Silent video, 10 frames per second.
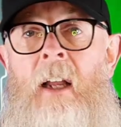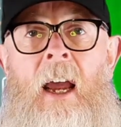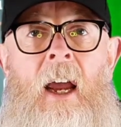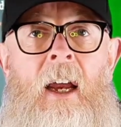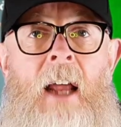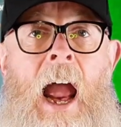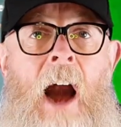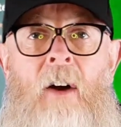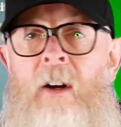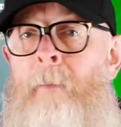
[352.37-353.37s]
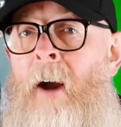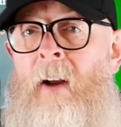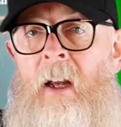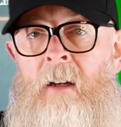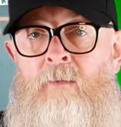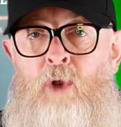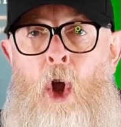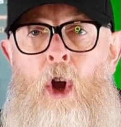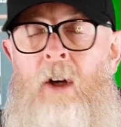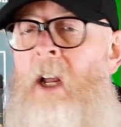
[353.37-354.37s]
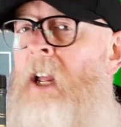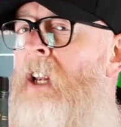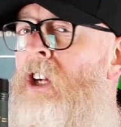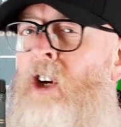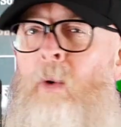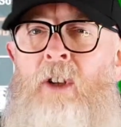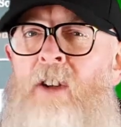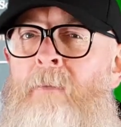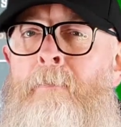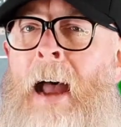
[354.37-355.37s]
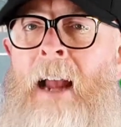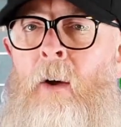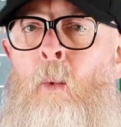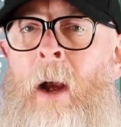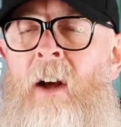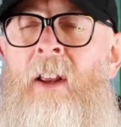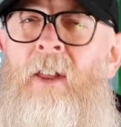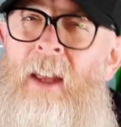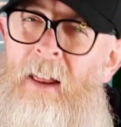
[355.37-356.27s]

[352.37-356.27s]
Ireland, America, Scotland. It doesn't matter where.